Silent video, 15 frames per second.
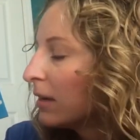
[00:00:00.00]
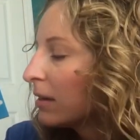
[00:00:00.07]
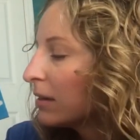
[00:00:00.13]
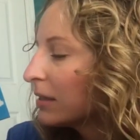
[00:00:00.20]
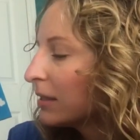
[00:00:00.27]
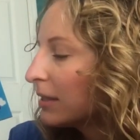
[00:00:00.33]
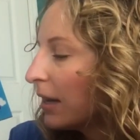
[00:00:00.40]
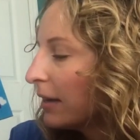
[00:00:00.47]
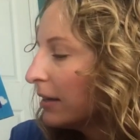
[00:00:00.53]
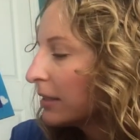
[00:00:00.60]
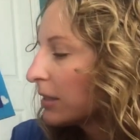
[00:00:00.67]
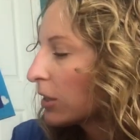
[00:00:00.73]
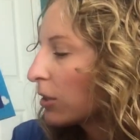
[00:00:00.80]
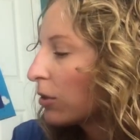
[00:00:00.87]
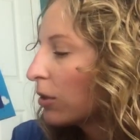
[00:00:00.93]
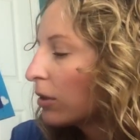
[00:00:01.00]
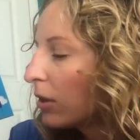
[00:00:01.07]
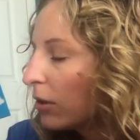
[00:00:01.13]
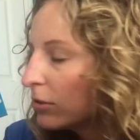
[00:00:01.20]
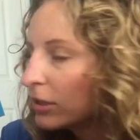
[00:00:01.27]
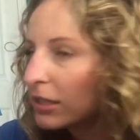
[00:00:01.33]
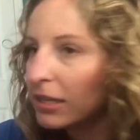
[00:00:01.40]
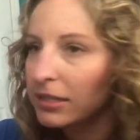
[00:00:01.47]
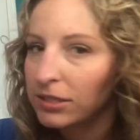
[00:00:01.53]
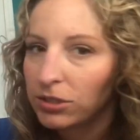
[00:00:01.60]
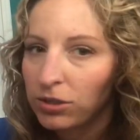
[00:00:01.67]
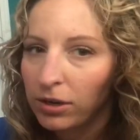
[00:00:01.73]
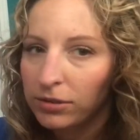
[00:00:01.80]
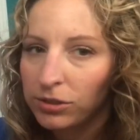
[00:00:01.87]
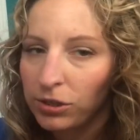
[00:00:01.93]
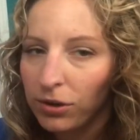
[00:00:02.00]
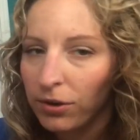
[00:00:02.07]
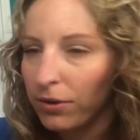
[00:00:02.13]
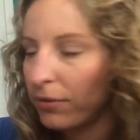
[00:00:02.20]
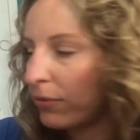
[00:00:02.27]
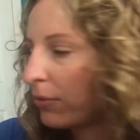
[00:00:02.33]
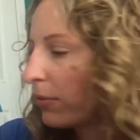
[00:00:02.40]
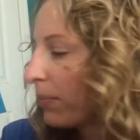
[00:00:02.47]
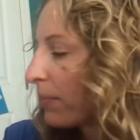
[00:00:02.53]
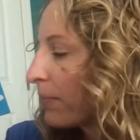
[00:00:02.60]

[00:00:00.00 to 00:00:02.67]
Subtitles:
The sun is the closest star to Earth.